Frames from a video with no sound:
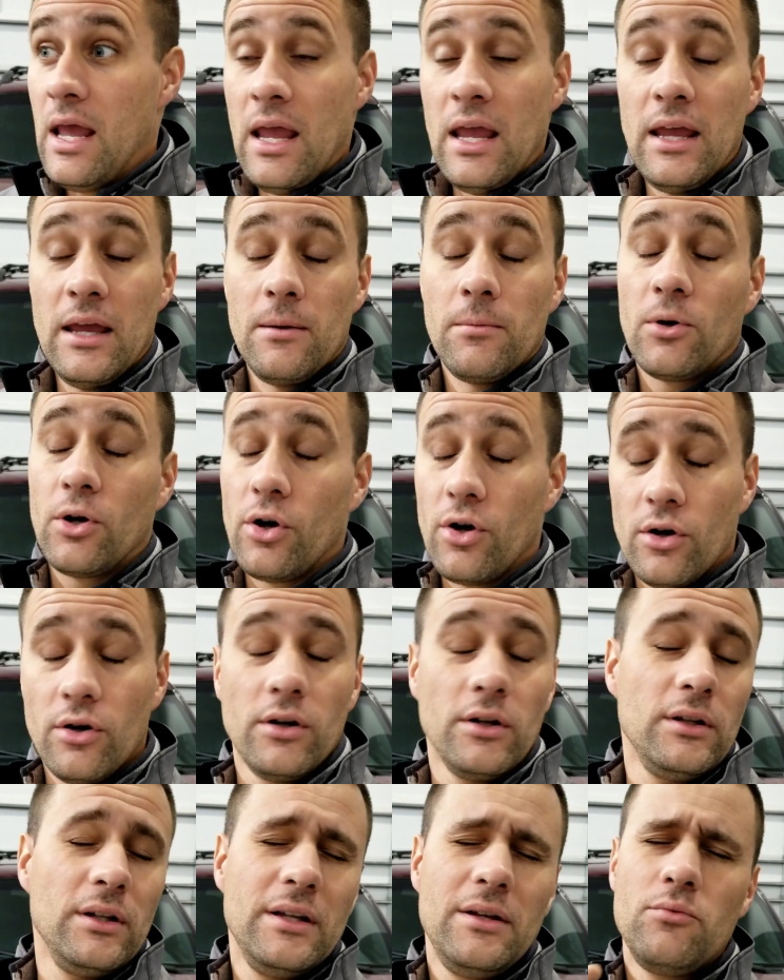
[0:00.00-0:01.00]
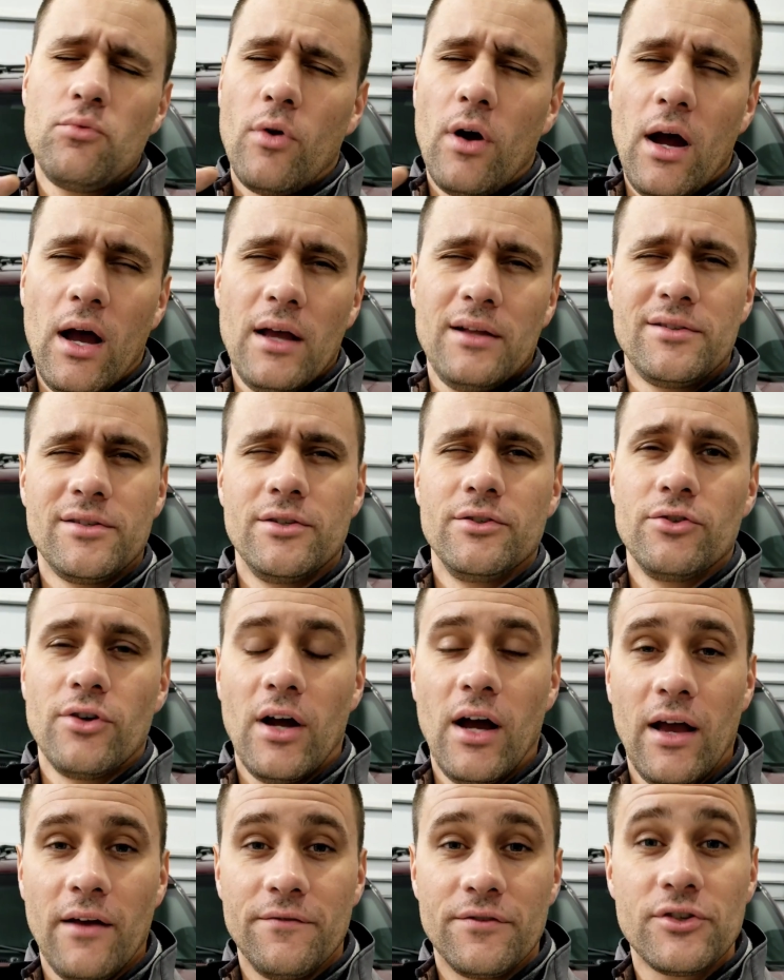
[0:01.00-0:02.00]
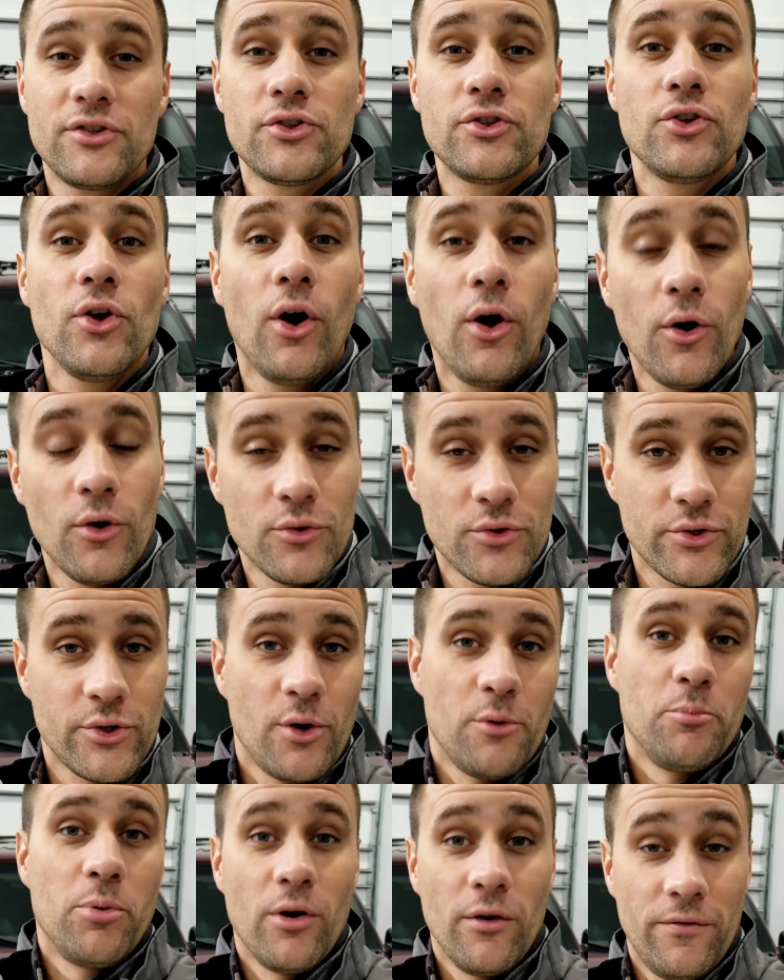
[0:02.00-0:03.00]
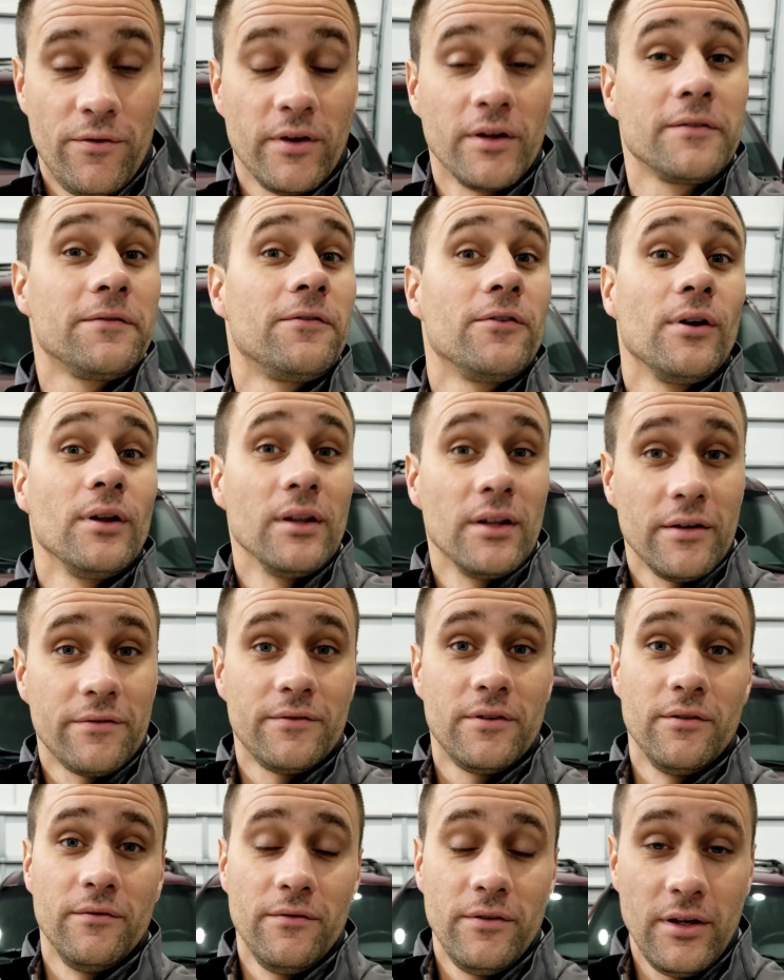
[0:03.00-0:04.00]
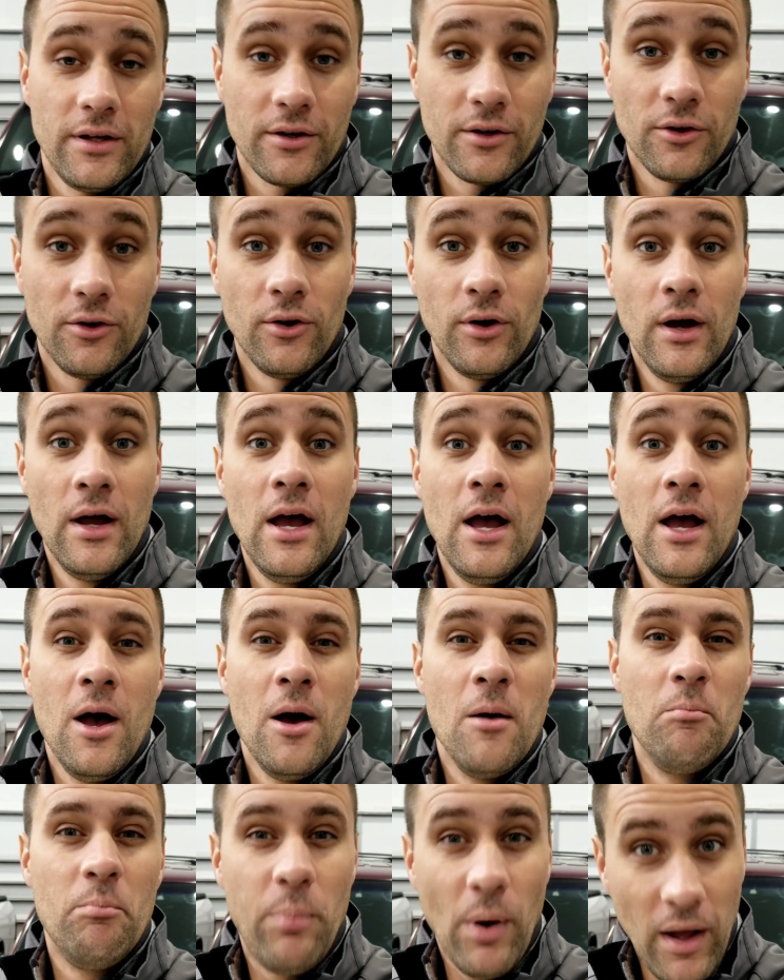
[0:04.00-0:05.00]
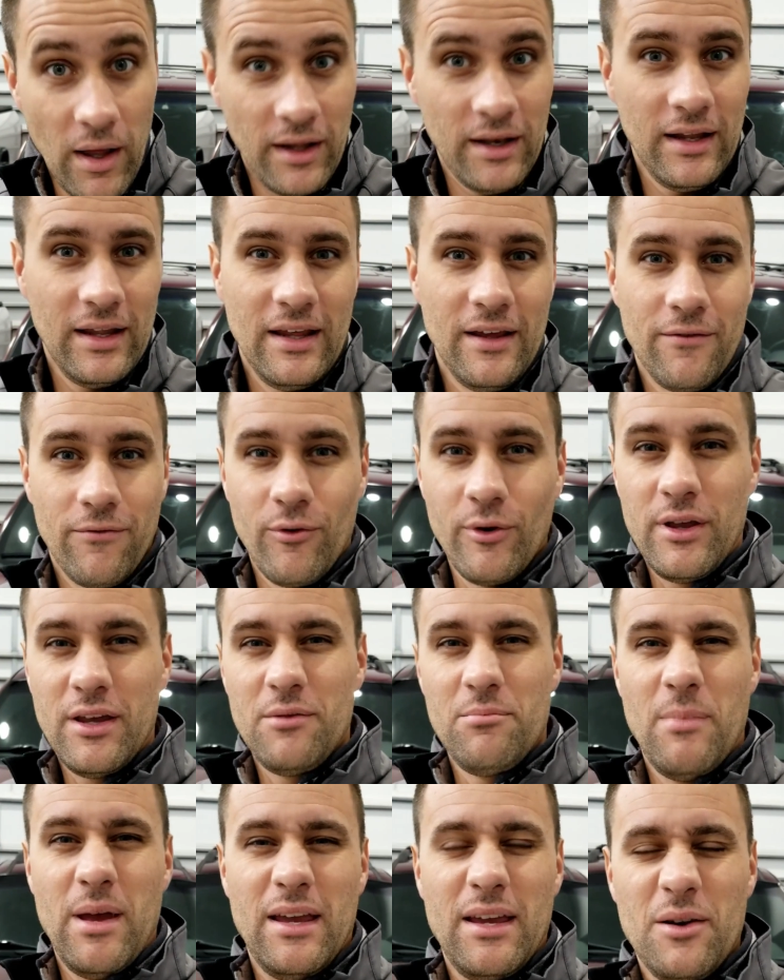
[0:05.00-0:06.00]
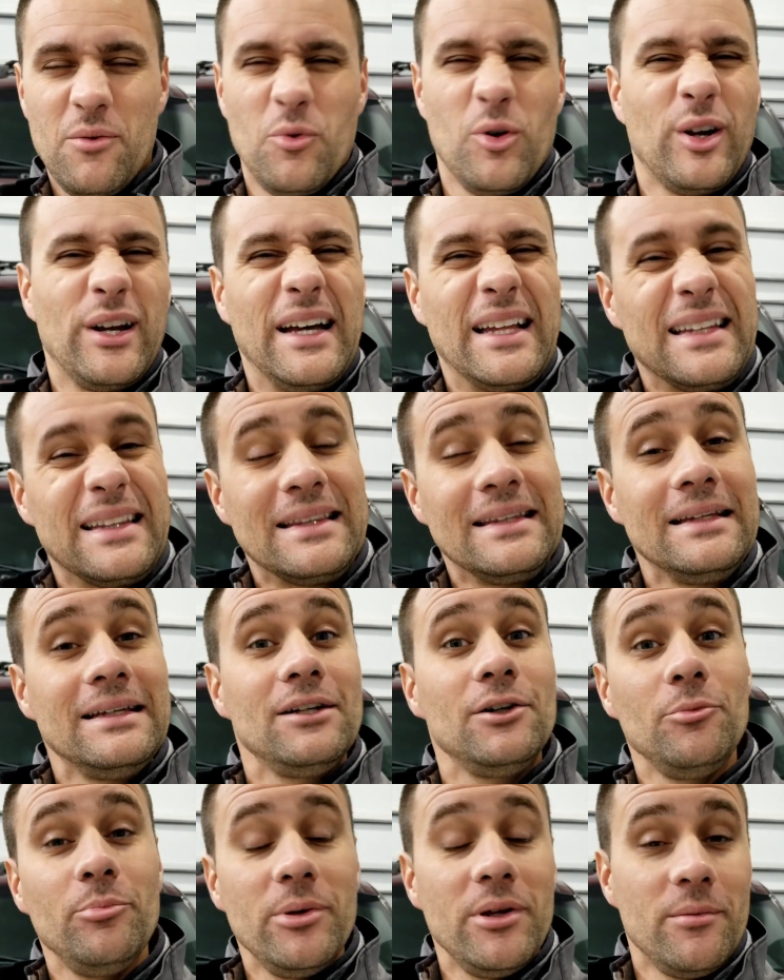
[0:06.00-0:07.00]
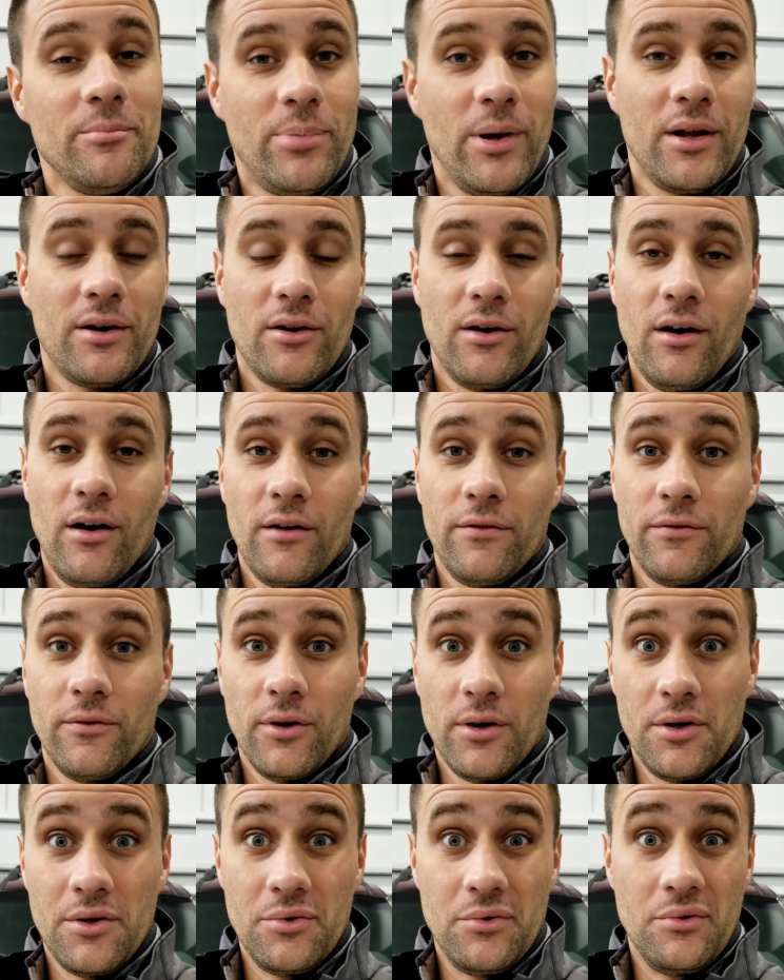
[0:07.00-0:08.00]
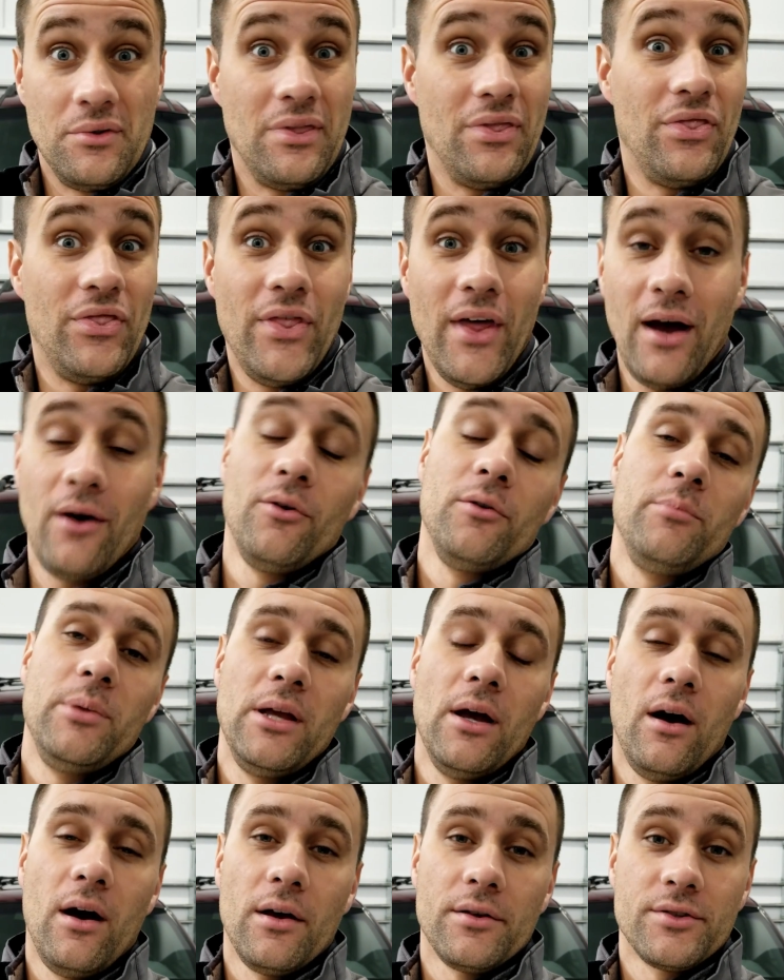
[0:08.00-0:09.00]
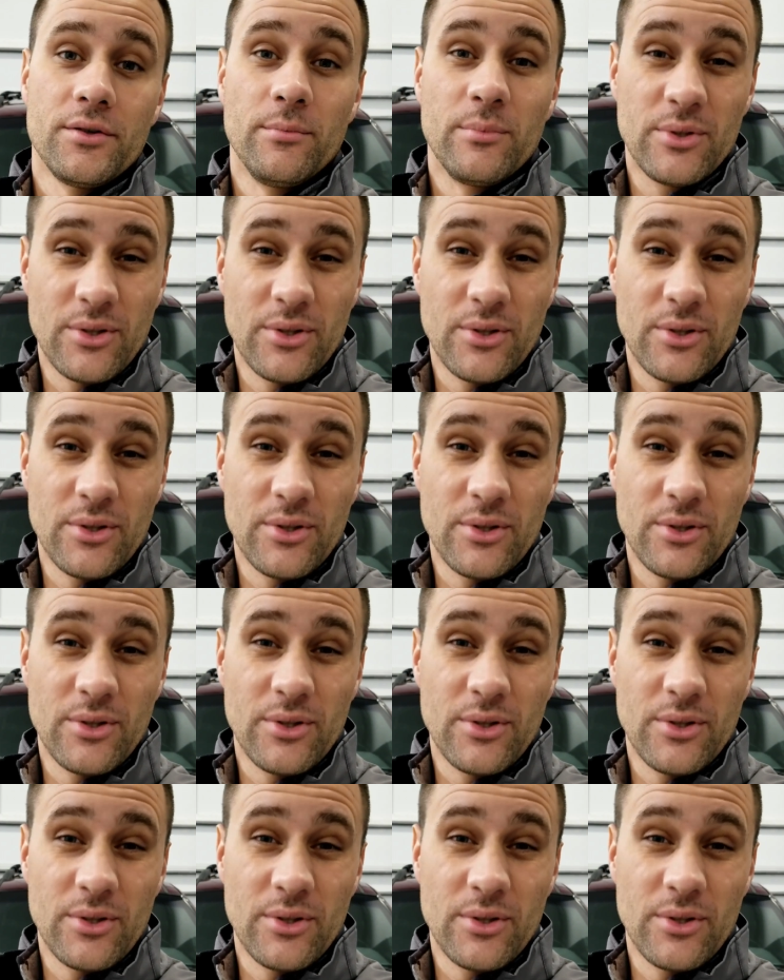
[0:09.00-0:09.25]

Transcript: It currently rides and drives so perfect for a lifted vehicle, but if we could make it work a little bit better off-road, that would be awesome.